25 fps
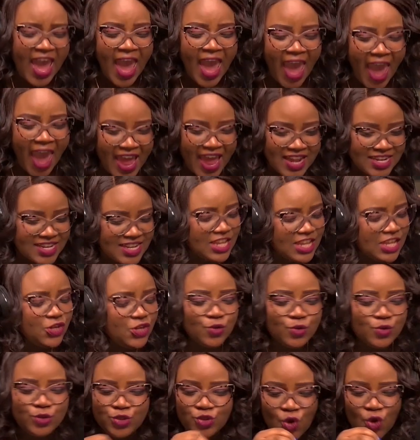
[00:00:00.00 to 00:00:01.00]
And
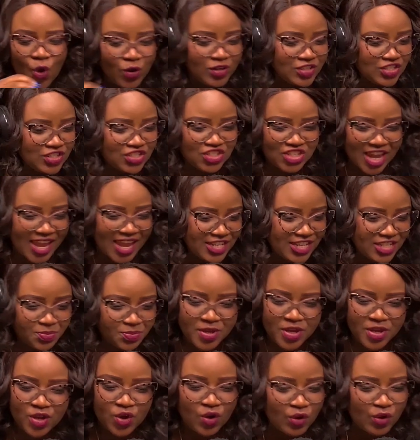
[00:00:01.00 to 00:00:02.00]
you don't change
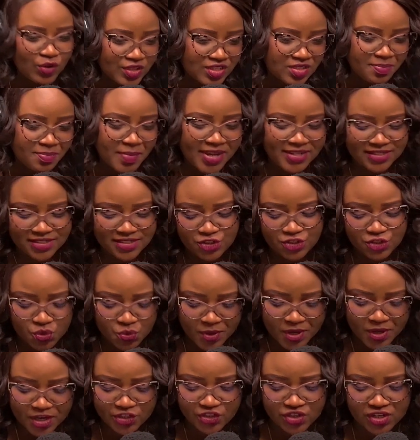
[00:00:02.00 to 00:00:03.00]
because my
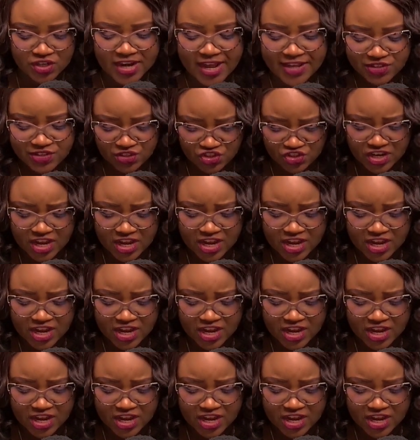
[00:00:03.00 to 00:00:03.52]
situation has changed.